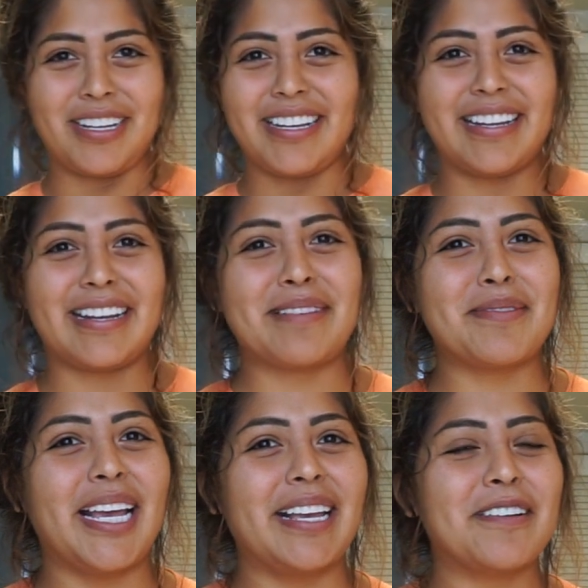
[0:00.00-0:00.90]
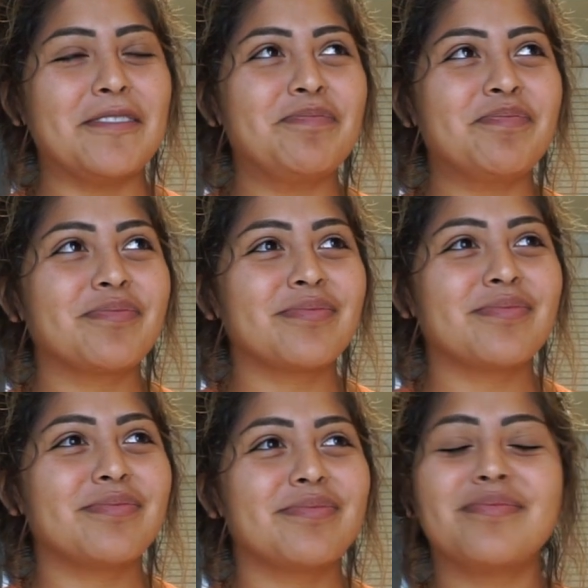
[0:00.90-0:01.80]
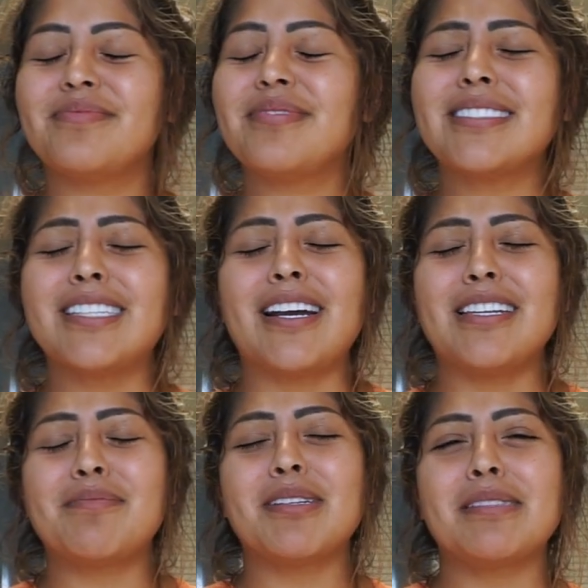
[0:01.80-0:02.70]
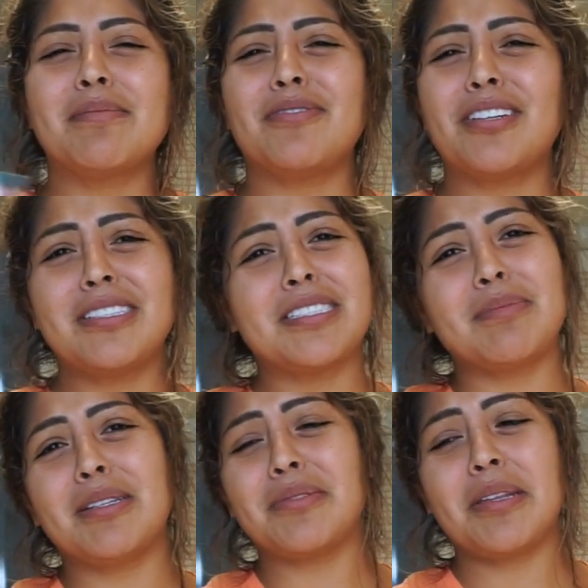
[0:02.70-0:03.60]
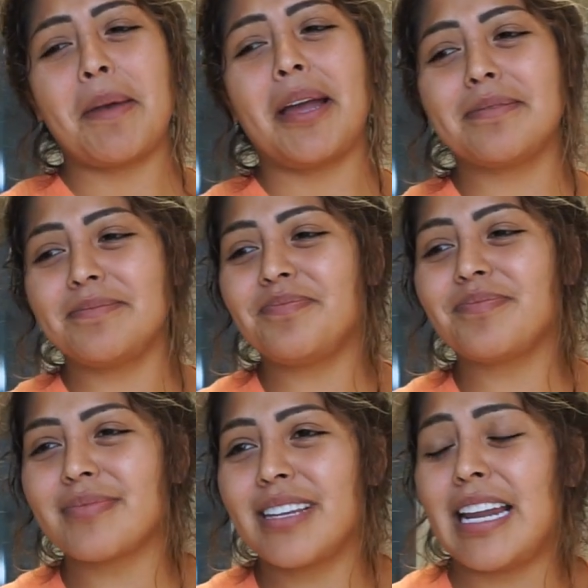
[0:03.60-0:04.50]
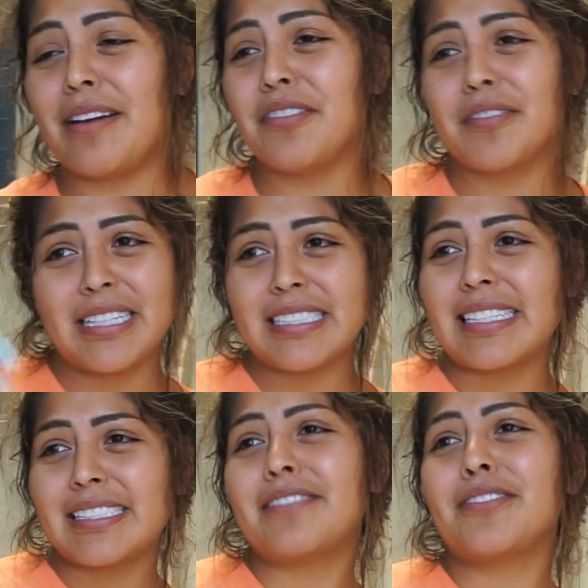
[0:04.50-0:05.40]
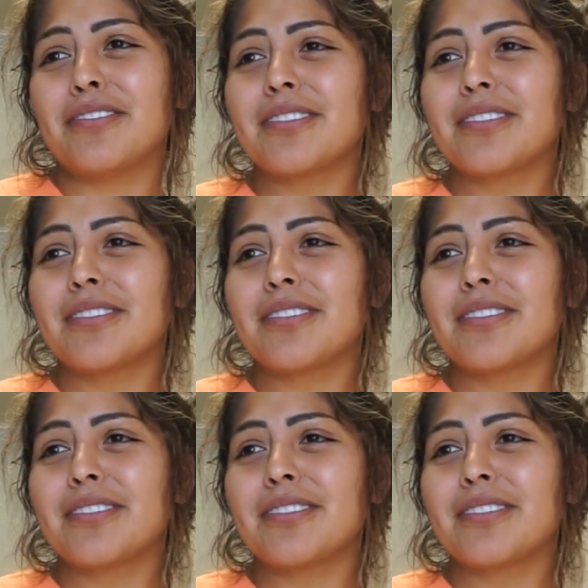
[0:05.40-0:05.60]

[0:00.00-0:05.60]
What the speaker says: And I'm like, sorry, the person before you just smelled really bad. And I have a really sensitive nose.